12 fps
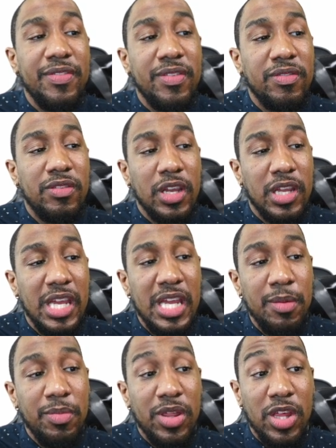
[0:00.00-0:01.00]
to keep
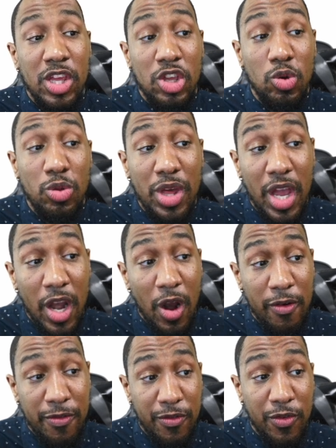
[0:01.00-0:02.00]
the youth in our
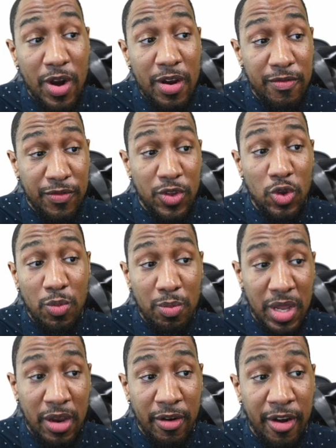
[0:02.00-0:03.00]
front view
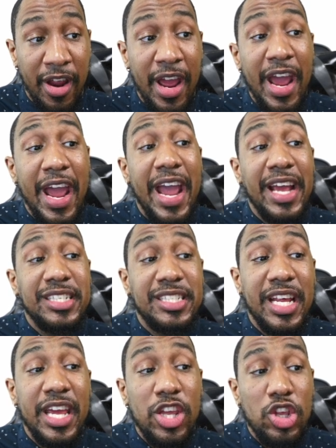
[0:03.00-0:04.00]
mirror and say
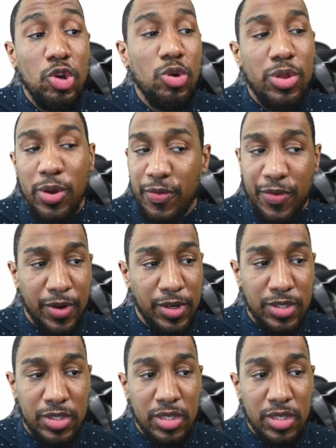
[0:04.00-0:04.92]
youth are first.